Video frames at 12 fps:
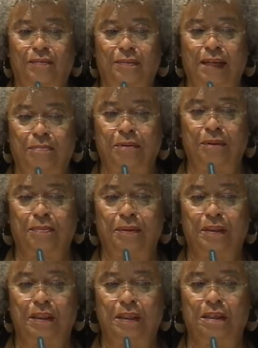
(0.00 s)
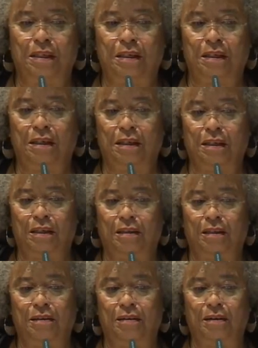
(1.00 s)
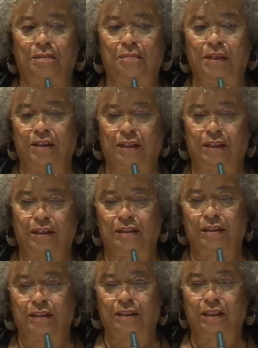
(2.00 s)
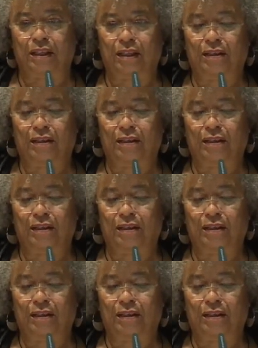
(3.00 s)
black people in the Americas